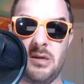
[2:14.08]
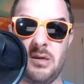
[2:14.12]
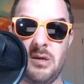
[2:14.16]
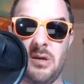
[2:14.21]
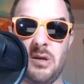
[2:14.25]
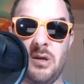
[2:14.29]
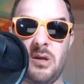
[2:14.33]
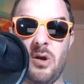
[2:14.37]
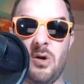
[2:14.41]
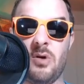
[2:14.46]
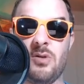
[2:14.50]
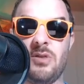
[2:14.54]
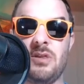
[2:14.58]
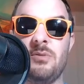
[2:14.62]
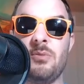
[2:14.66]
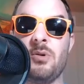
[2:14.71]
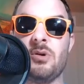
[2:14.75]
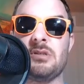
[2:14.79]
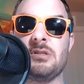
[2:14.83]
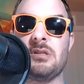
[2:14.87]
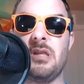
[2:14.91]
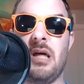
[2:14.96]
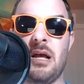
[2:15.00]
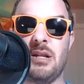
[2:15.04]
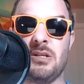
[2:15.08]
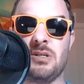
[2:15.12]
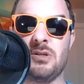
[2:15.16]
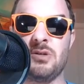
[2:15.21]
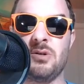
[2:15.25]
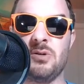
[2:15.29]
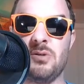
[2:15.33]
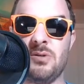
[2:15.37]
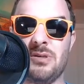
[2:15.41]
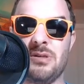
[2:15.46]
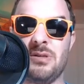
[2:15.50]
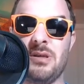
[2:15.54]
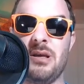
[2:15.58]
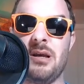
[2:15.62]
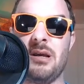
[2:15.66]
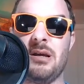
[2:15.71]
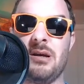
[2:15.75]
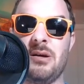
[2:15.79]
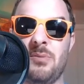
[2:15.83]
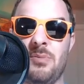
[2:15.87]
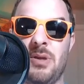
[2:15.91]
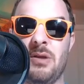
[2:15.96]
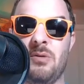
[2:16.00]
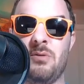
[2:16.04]
or the most logical
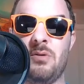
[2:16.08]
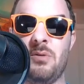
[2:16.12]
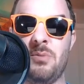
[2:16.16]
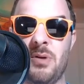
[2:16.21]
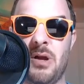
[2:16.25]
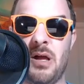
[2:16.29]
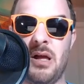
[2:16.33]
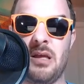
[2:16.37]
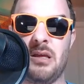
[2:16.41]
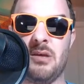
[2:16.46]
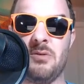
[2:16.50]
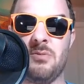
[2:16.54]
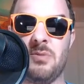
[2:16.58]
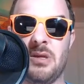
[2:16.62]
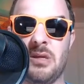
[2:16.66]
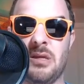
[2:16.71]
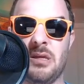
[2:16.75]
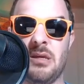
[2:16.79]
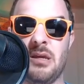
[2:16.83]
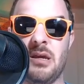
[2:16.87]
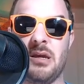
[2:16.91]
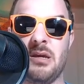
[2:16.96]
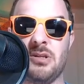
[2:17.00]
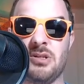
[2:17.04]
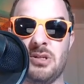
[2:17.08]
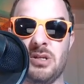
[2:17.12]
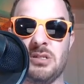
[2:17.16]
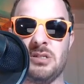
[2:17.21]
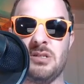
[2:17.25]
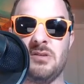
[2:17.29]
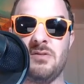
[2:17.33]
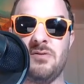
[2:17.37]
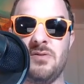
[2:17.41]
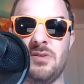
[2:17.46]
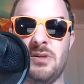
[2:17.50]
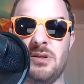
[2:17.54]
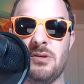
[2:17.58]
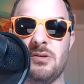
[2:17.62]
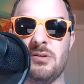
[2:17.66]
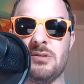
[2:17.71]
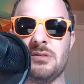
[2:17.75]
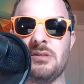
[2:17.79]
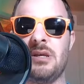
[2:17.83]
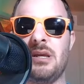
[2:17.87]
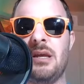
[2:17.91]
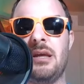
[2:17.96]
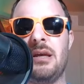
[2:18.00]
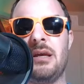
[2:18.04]
pick, would probably be Justin
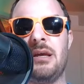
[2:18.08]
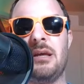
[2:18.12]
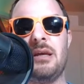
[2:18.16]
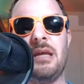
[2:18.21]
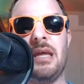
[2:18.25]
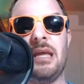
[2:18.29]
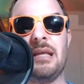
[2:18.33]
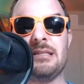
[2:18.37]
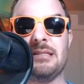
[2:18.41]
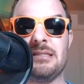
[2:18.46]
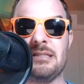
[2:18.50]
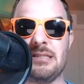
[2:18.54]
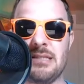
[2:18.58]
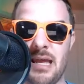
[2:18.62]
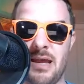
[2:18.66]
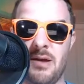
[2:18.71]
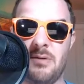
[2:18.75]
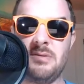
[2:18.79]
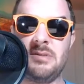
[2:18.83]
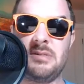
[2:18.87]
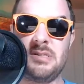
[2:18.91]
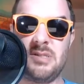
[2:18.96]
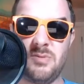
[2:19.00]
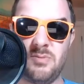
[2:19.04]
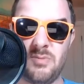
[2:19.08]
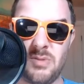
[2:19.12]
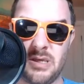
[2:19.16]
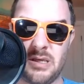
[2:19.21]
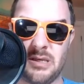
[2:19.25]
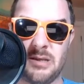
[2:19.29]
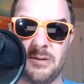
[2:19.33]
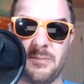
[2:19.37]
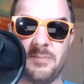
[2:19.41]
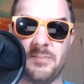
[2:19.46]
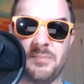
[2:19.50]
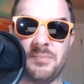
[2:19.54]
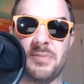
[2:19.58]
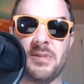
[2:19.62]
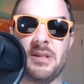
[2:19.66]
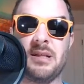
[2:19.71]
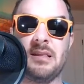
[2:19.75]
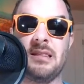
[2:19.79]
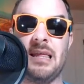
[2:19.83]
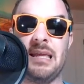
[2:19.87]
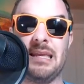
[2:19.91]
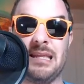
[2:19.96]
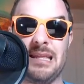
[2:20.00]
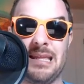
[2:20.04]
Fields. It sounds to me
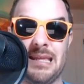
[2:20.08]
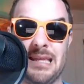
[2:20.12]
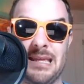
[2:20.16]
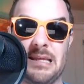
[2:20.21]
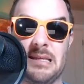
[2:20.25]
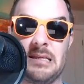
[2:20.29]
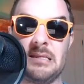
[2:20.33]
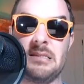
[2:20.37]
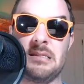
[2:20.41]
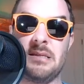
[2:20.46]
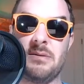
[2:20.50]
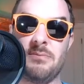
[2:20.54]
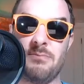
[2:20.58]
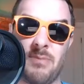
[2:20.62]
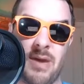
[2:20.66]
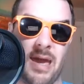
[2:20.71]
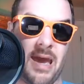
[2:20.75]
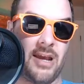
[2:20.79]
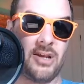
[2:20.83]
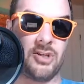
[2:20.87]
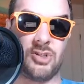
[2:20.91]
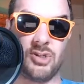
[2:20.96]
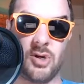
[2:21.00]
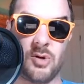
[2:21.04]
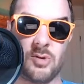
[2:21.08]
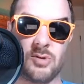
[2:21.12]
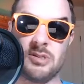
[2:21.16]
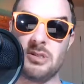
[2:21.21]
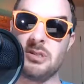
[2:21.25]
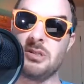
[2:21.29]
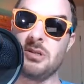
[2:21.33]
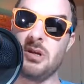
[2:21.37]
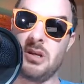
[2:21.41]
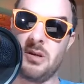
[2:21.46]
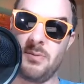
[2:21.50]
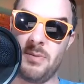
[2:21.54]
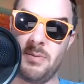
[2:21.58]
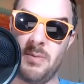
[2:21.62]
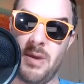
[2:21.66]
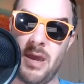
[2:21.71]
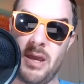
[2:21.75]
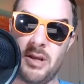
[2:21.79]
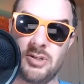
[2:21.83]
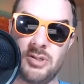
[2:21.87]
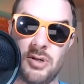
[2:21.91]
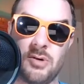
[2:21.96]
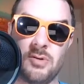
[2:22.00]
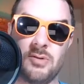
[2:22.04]
like it is Mac Jones. It's going to be
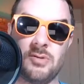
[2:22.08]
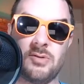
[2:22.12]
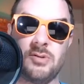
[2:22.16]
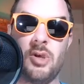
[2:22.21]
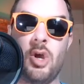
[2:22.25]
Mac Jones.